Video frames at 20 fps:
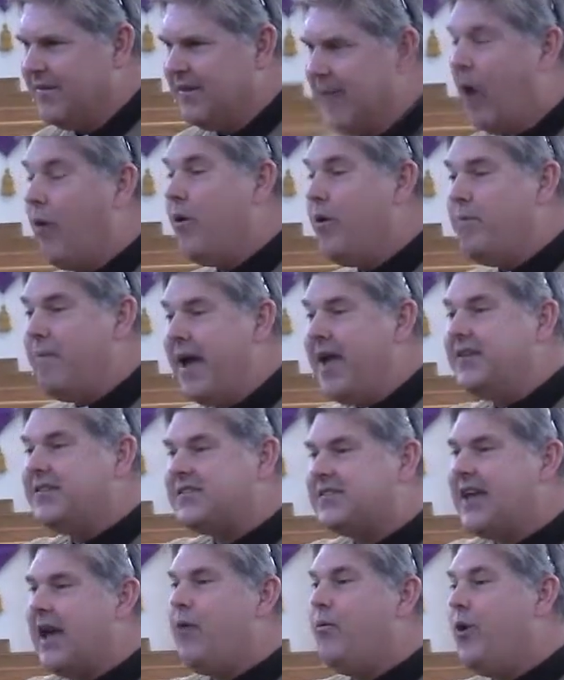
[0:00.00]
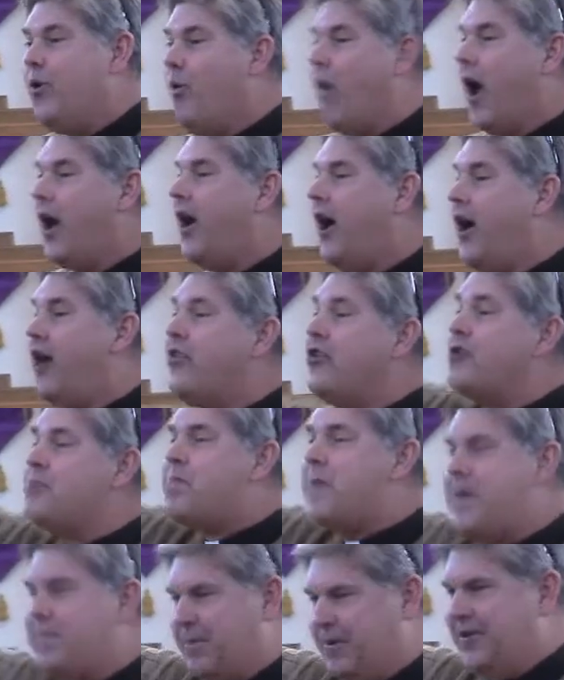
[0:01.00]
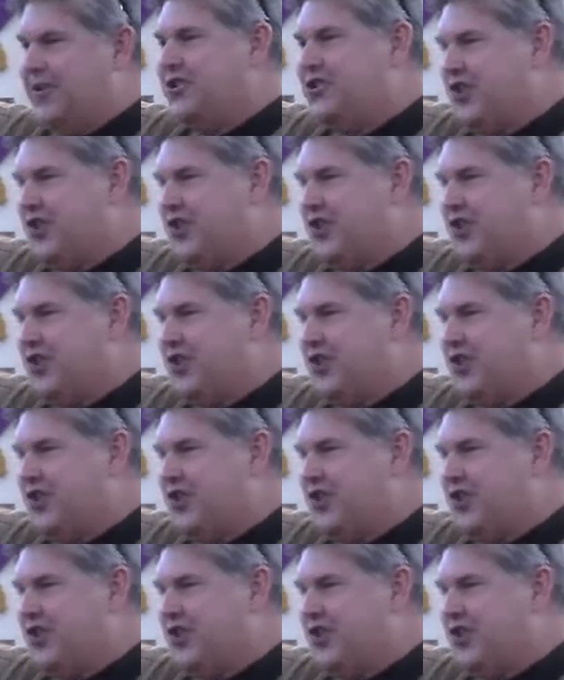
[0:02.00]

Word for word: Now, we might say we want other people to